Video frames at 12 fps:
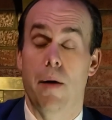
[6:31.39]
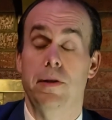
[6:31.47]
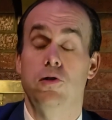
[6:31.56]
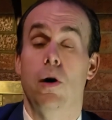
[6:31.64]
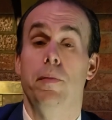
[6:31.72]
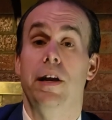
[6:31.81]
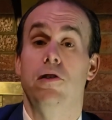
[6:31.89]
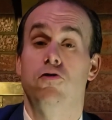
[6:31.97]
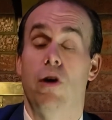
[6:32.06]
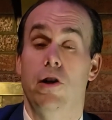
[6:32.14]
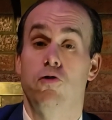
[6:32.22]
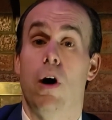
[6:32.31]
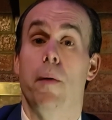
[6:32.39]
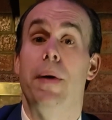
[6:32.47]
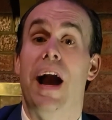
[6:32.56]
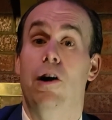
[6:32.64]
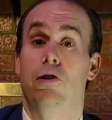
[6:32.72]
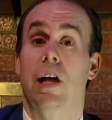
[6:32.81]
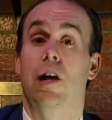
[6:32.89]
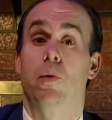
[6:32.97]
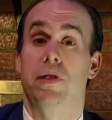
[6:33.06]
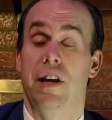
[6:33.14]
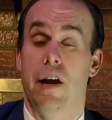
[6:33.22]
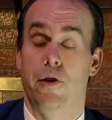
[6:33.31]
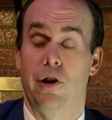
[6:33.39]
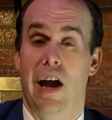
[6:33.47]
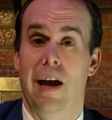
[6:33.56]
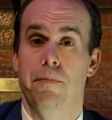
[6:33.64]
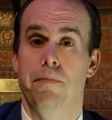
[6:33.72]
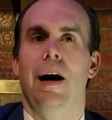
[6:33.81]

And so I'm going to try to draw a parallel with another game.